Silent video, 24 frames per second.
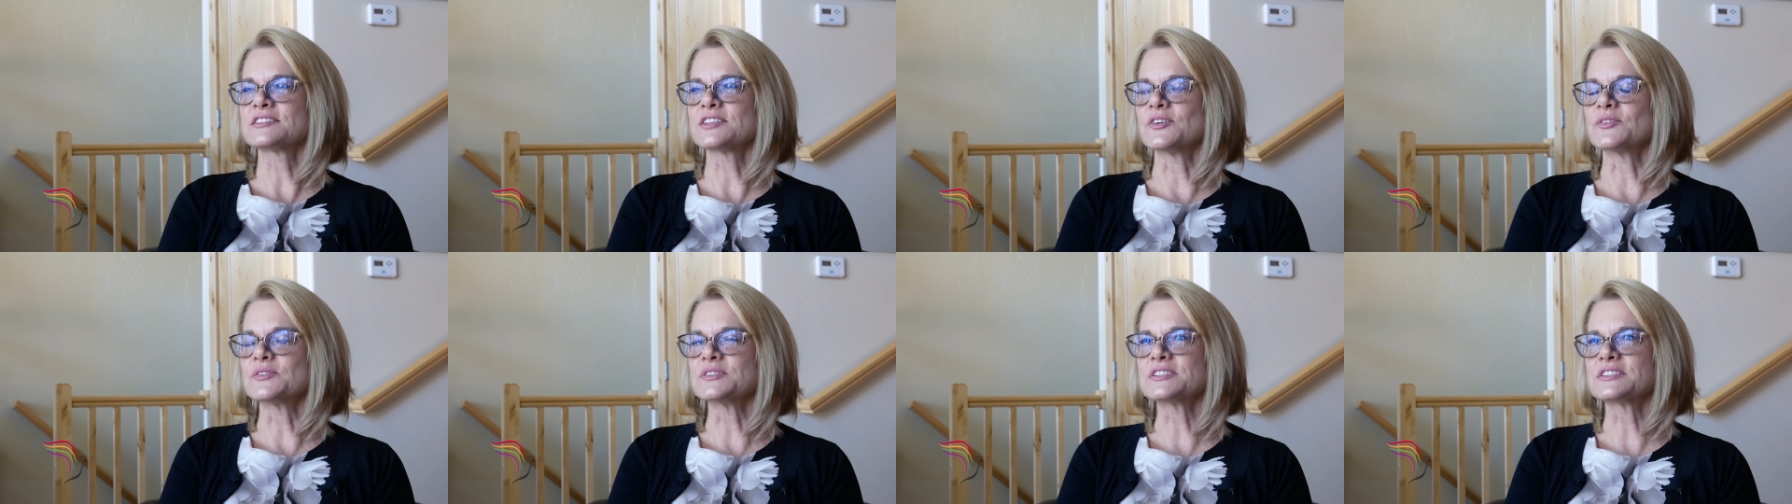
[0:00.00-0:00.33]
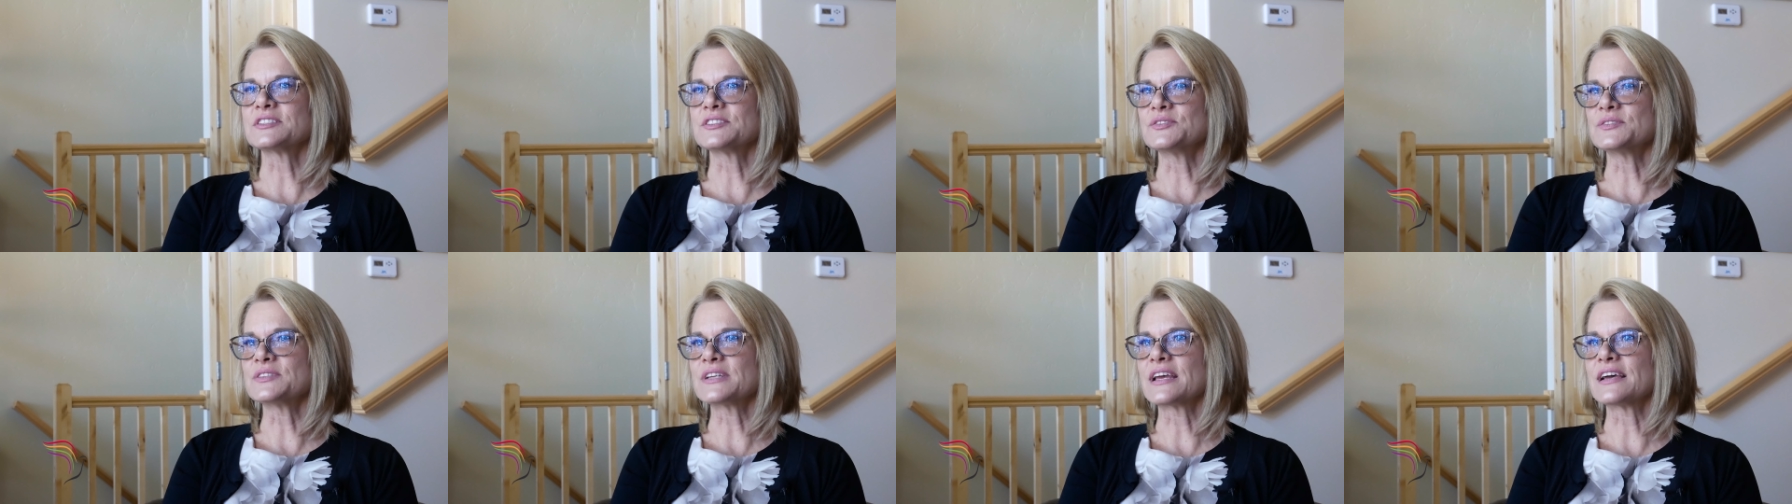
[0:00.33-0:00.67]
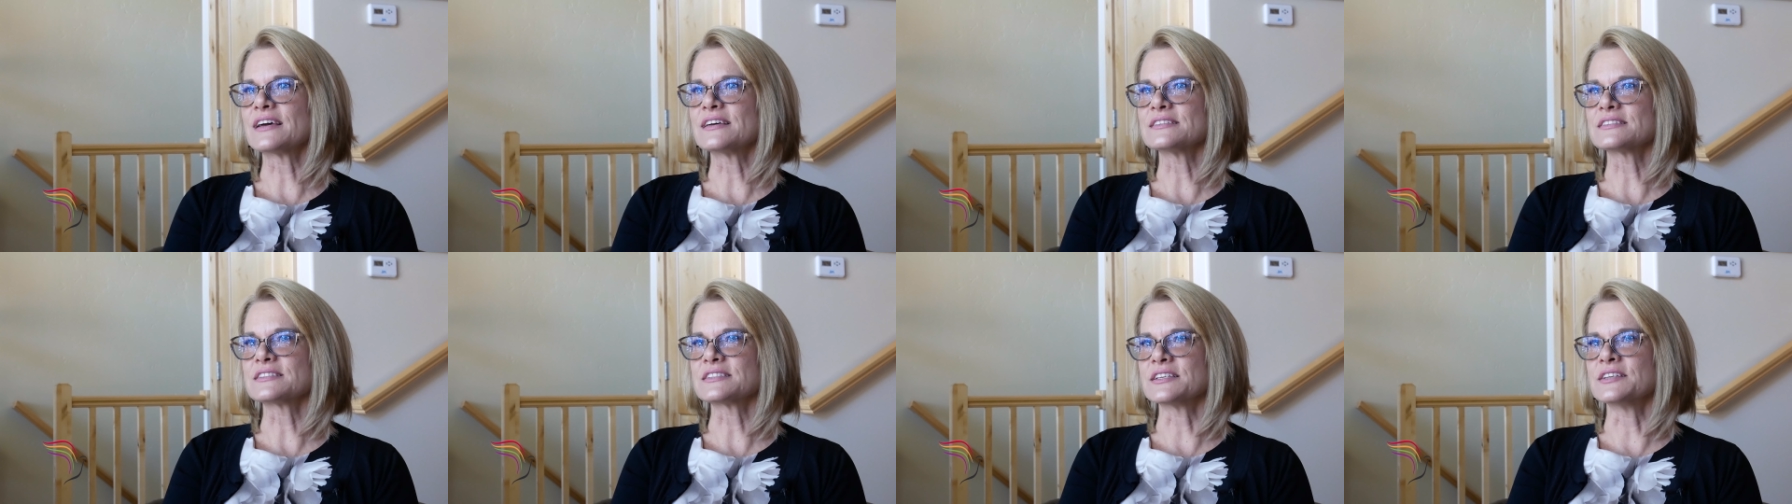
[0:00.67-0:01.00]
So as soon
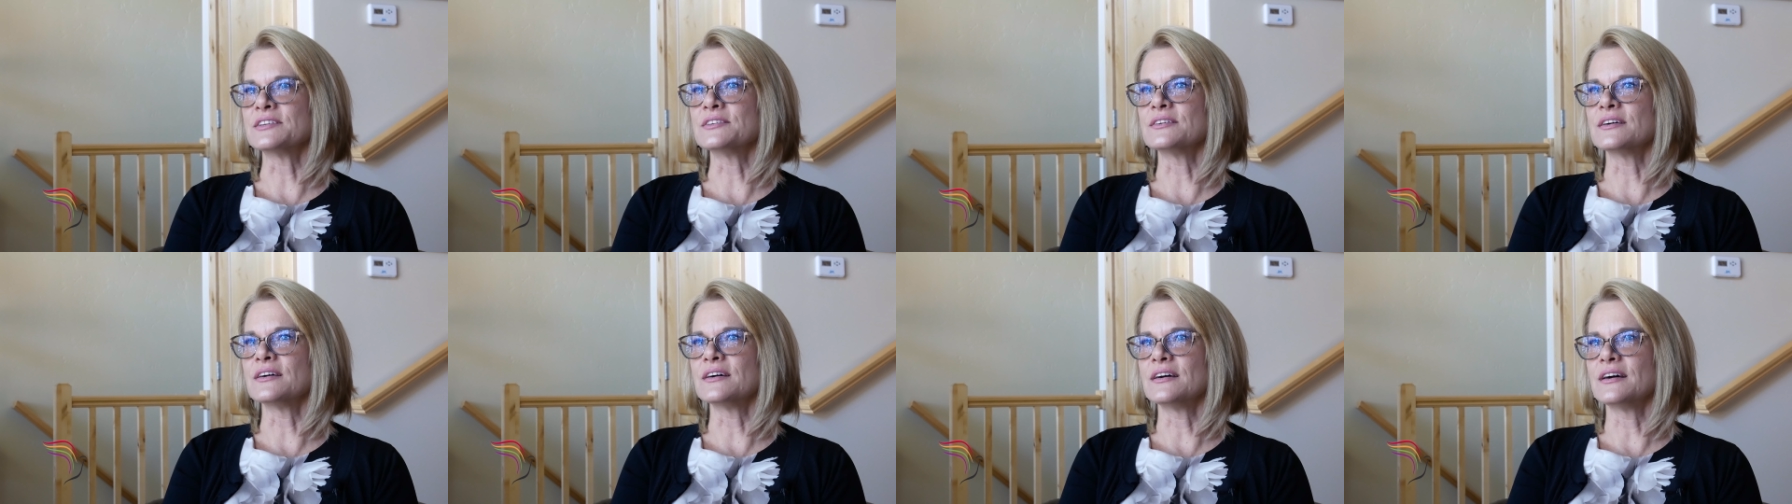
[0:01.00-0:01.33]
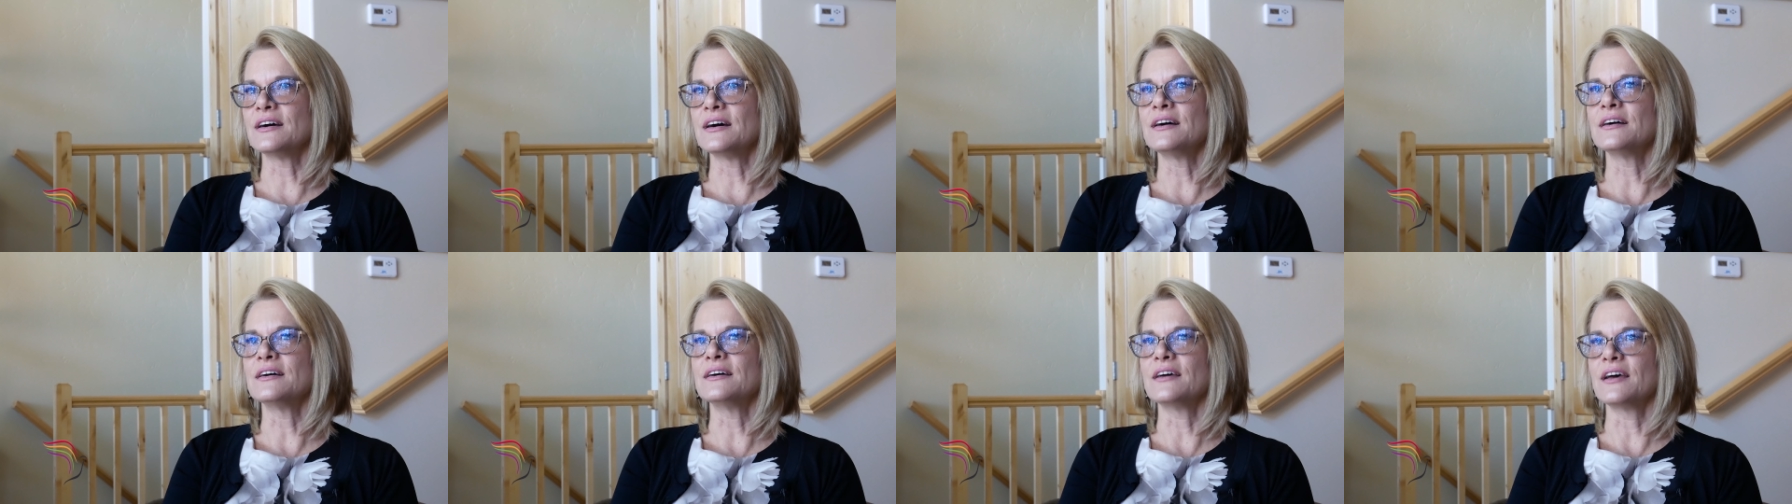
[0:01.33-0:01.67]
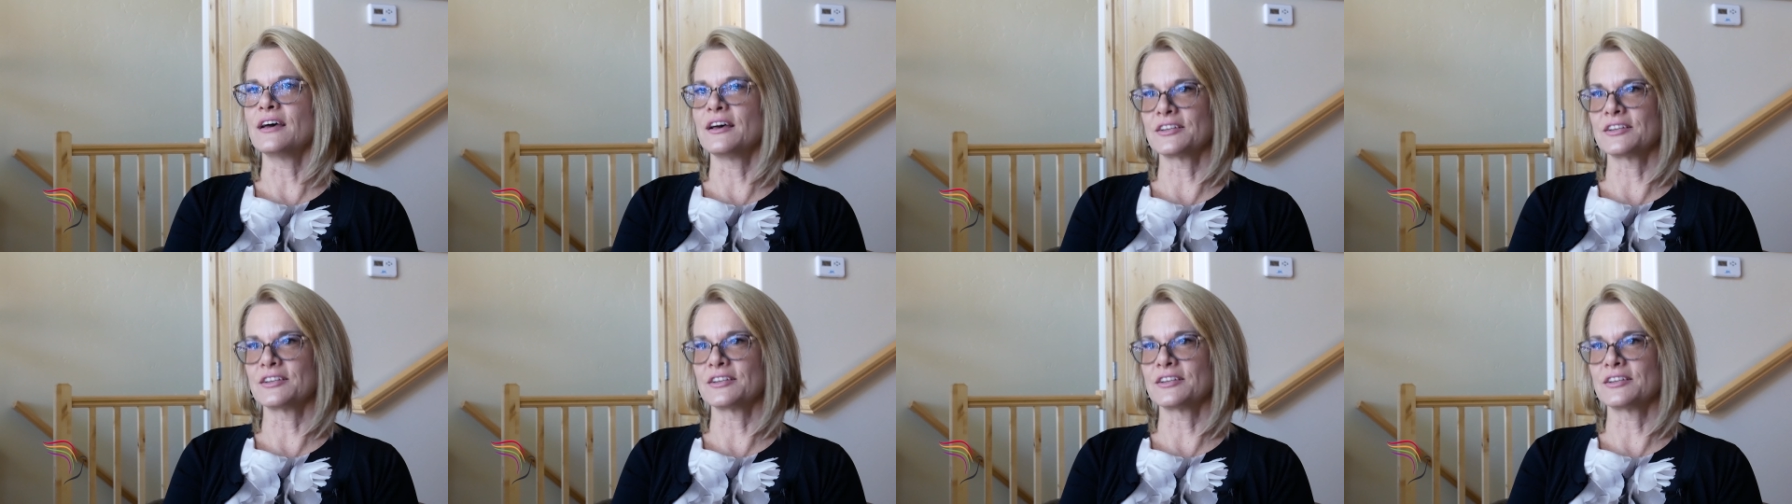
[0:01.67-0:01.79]
as it, uh,